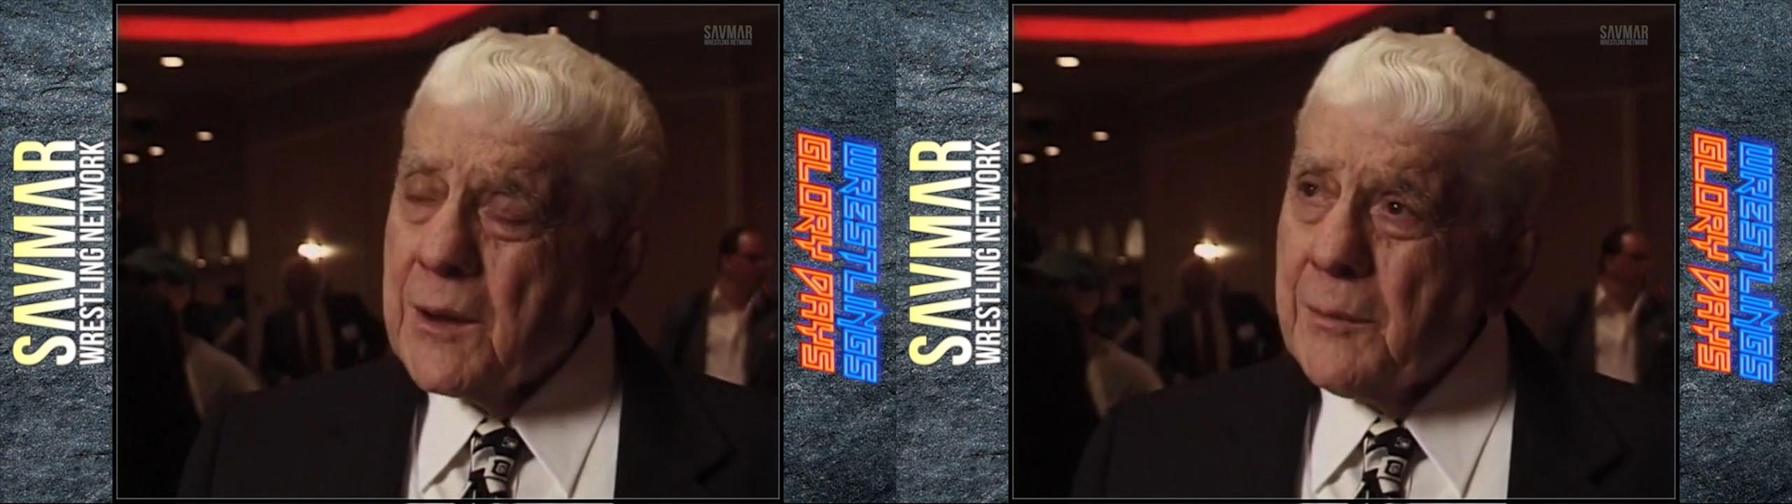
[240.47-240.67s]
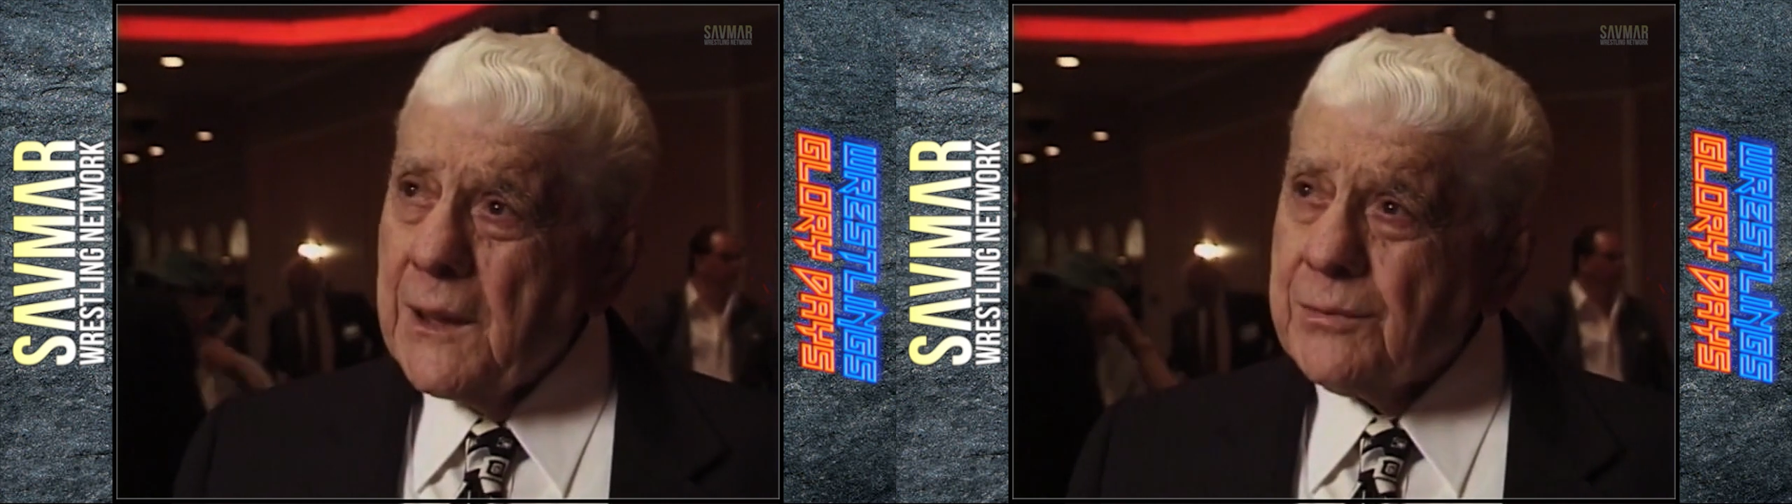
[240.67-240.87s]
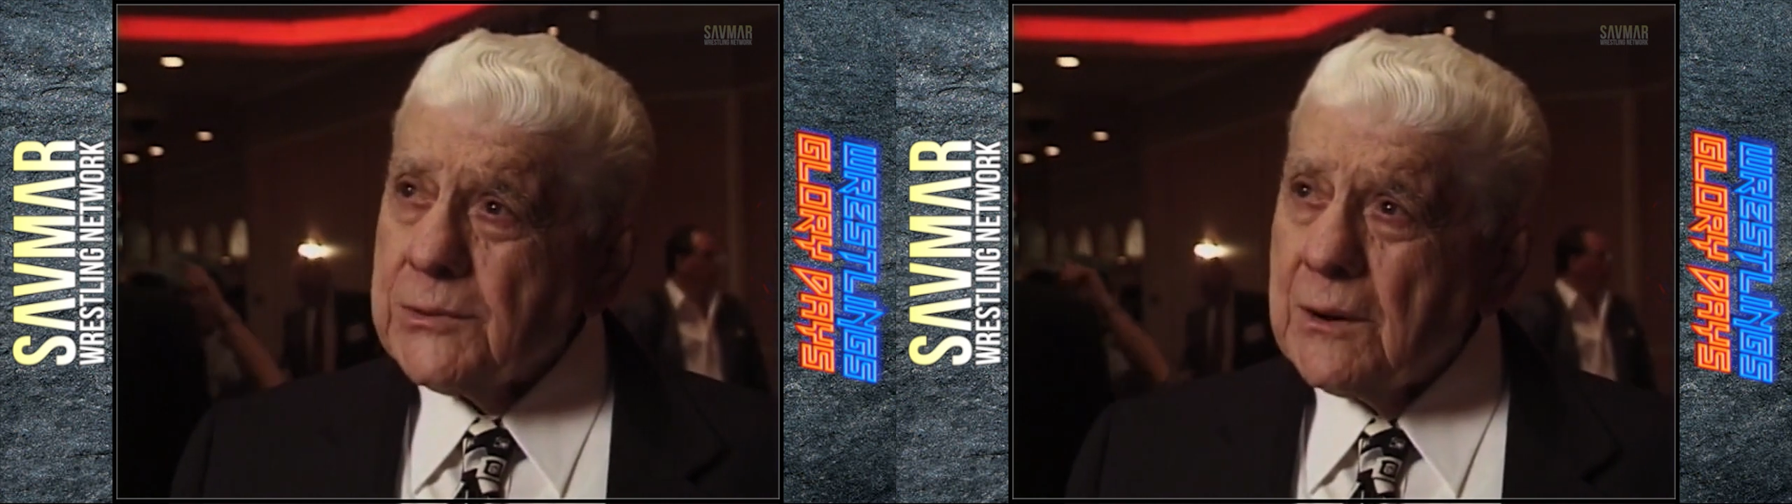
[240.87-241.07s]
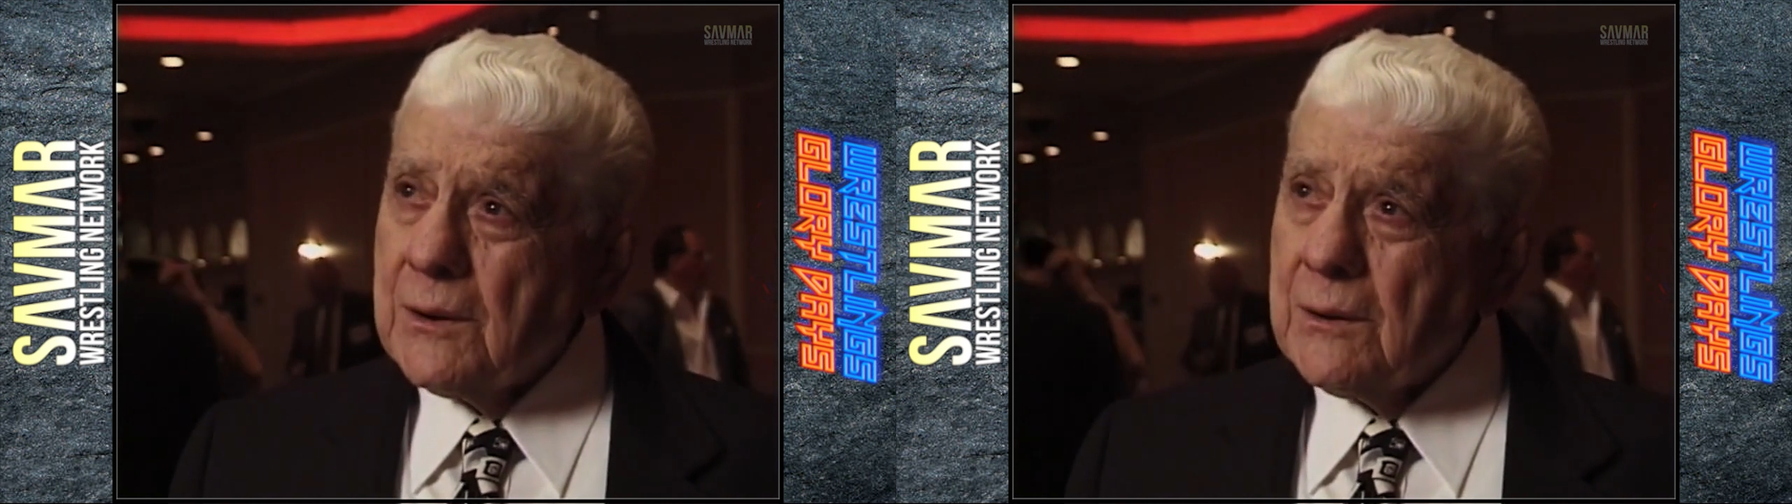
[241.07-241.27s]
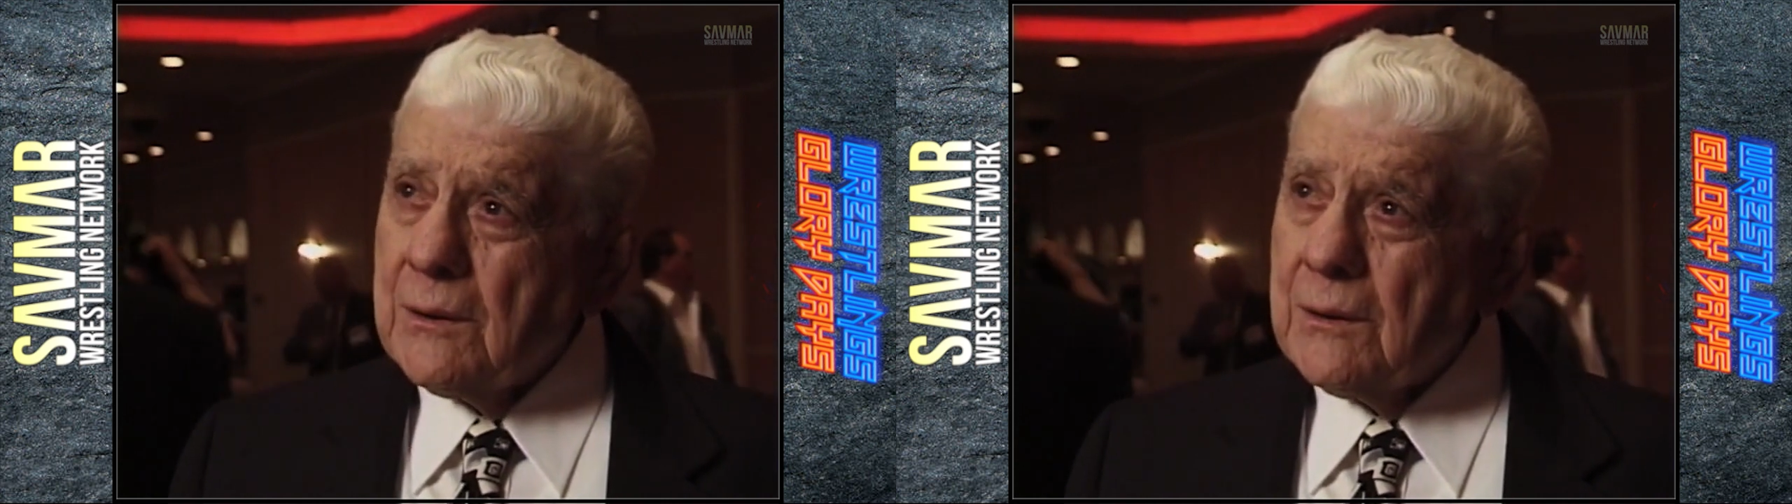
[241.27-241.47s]
came
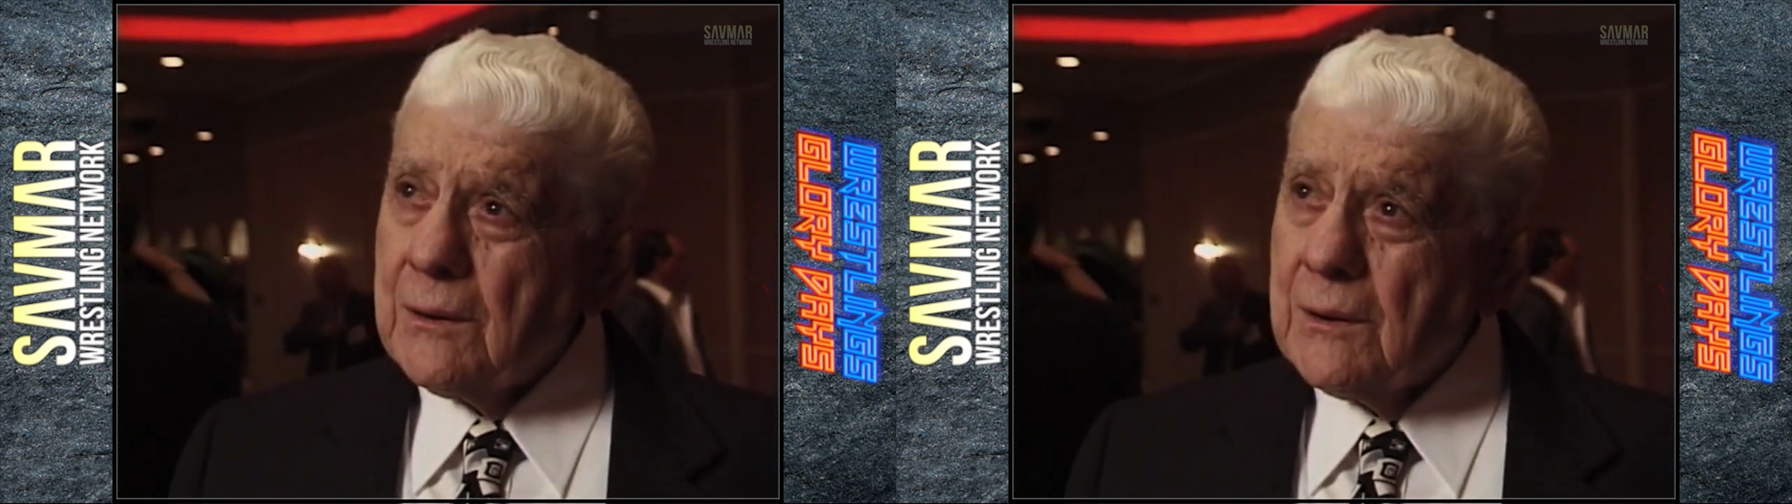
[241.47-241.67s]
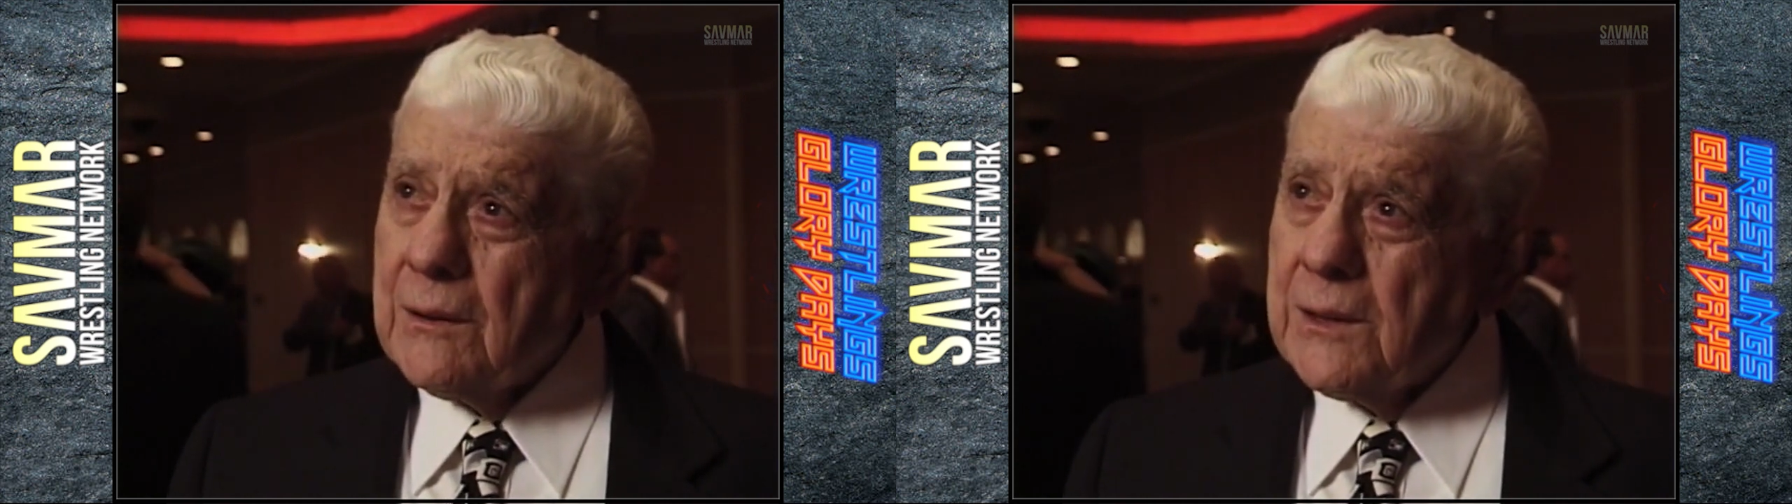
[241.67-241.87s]
after